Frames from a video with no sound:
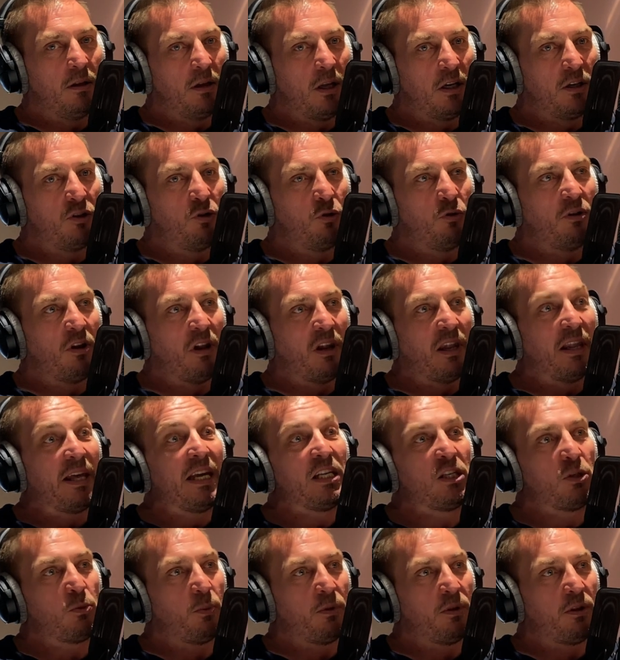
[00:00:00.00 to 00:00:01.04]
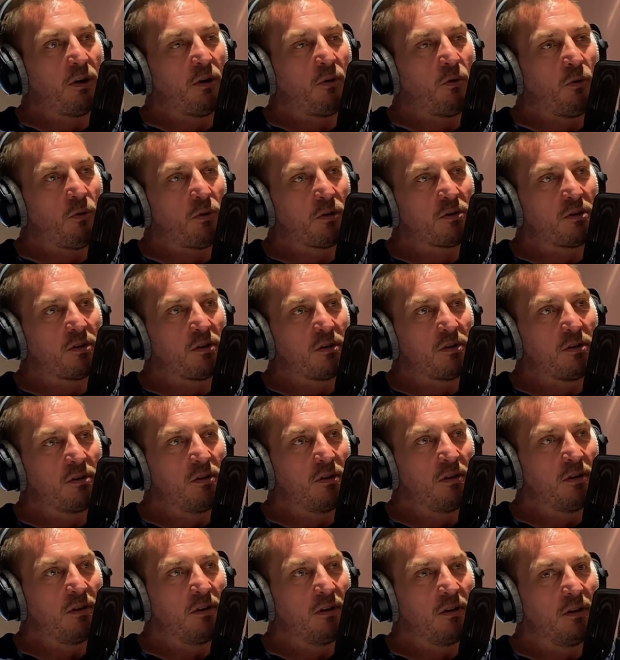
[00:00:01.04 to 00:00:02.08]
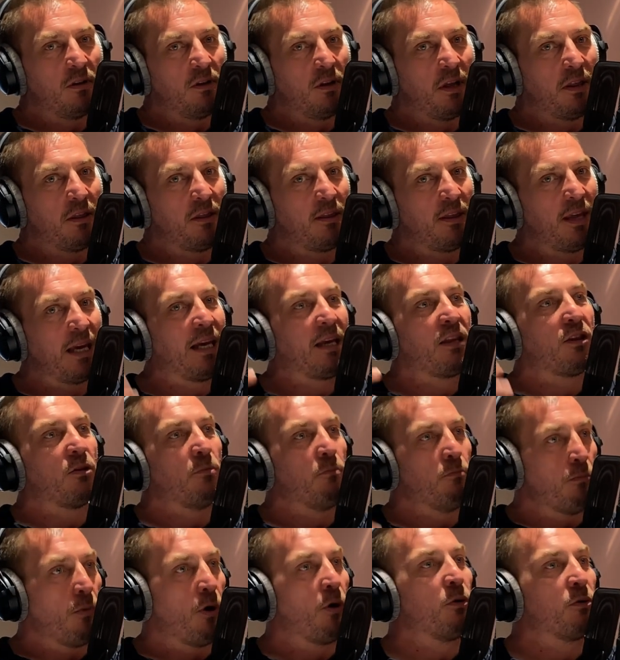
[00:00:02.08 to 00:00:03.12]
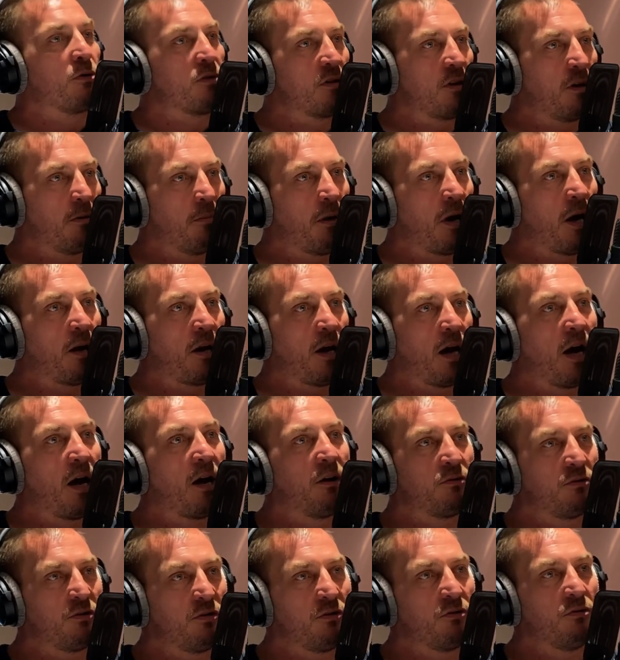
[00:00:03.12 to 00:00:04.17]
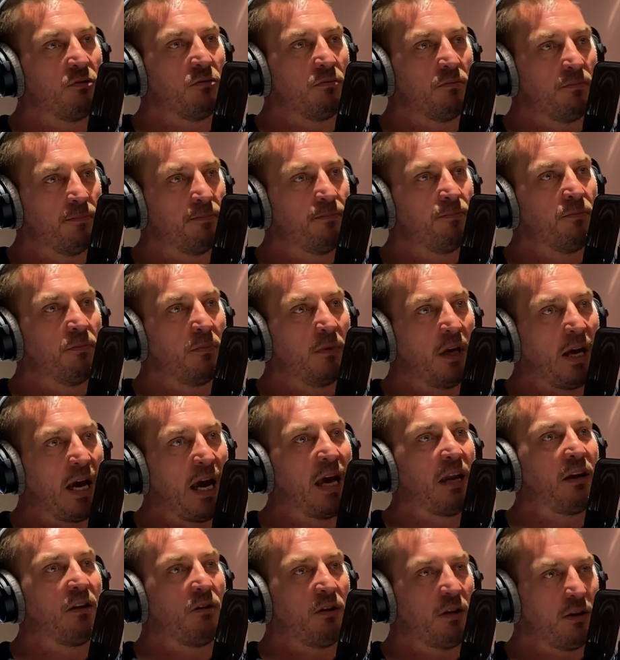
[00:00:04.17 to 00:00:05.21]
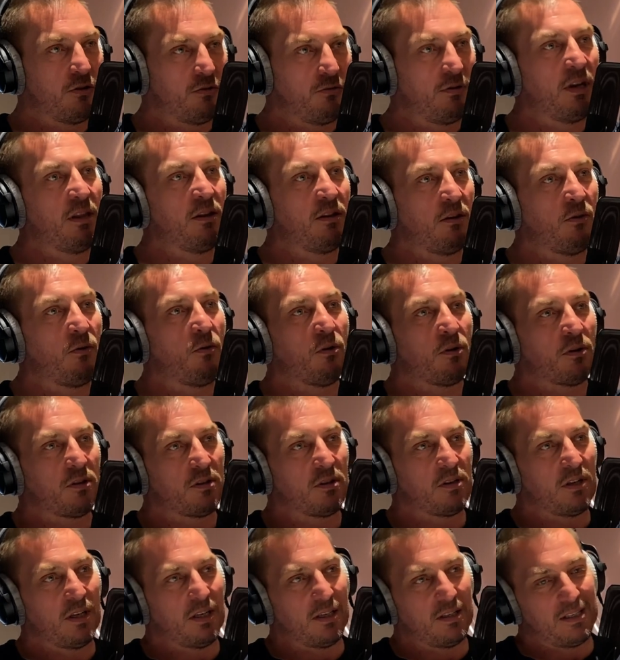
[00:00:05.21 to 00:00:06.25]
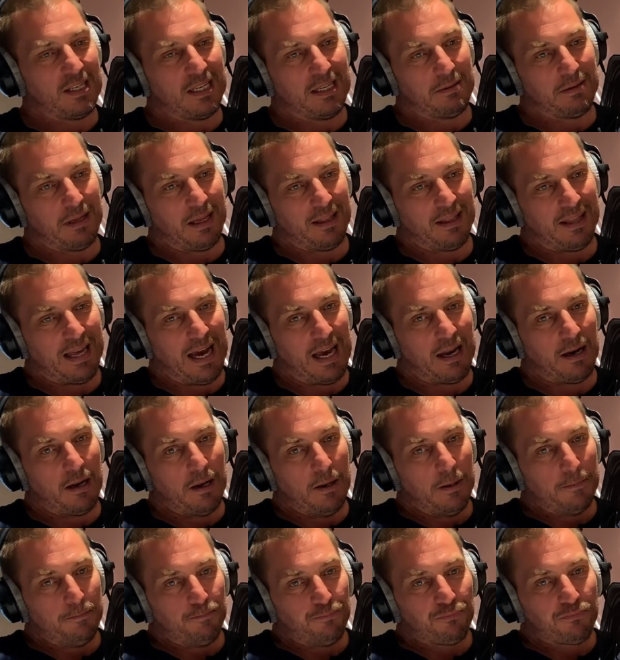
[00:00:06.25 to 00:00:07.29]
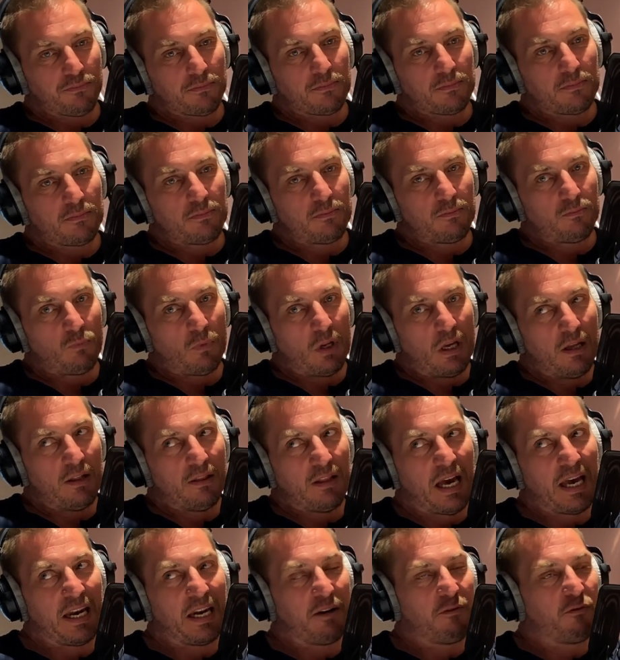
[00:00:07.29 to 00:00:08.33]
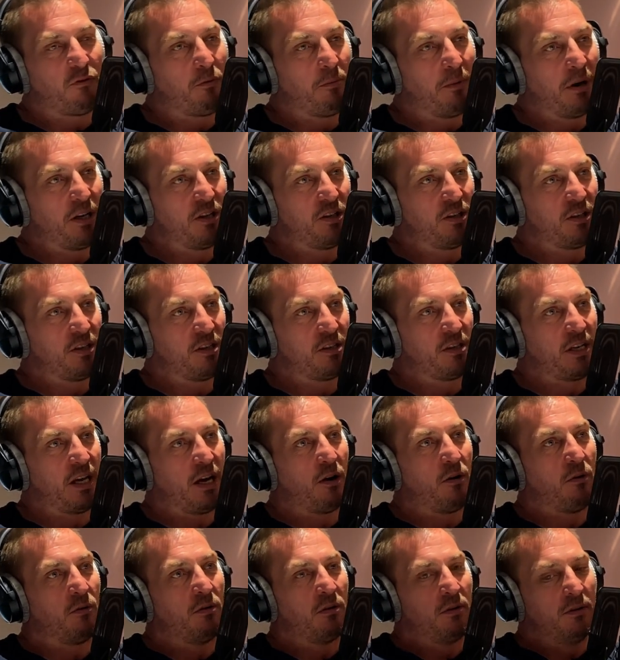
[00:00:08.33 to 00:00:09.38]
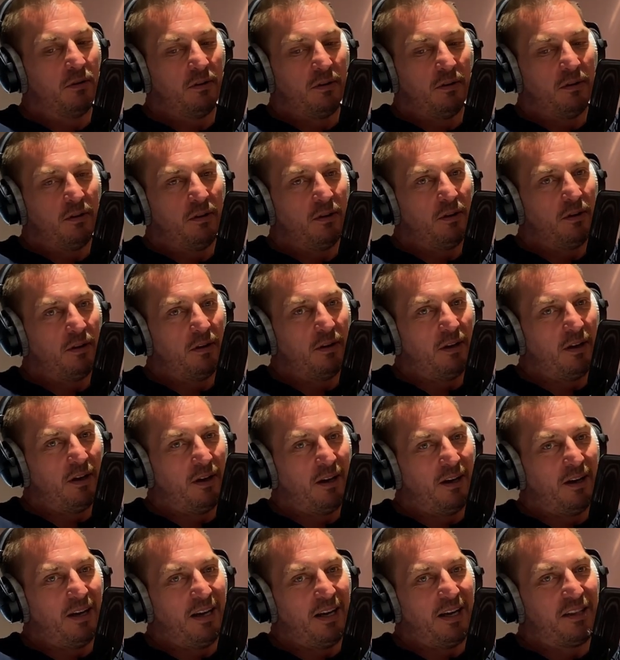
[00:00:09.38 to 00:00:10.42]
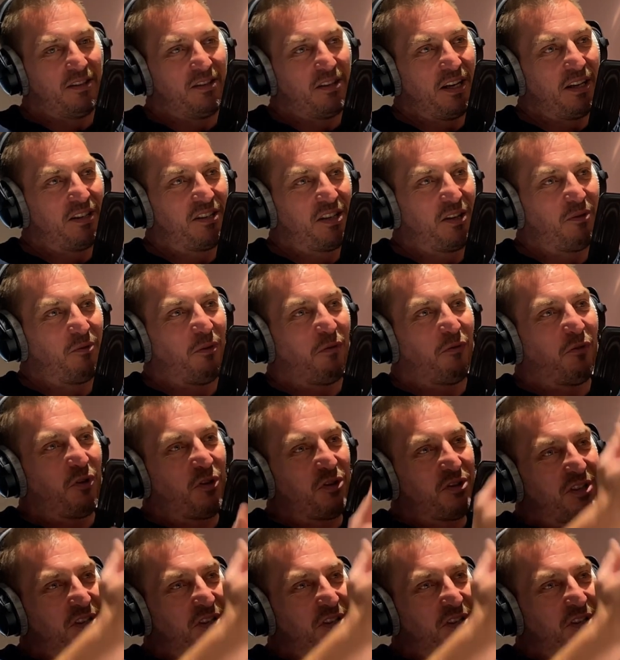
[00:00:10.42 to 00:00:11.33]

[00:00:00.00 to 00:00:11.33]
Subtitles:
do the least with their horses, that think the most about how to handle and treat the horses, and it seems that information is now it's in reverse.